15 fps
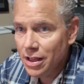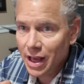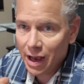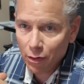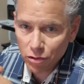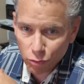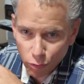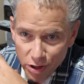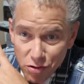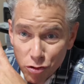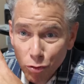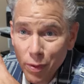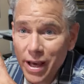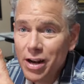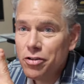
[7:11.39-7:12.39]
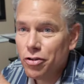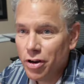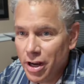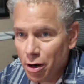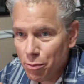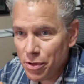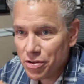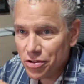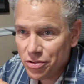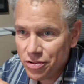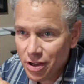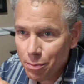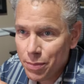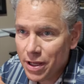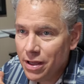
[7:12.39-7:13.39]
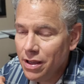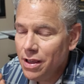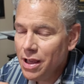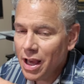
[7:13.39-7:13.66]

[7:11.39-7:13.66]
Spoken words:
I was a regional manager here in Mississippi.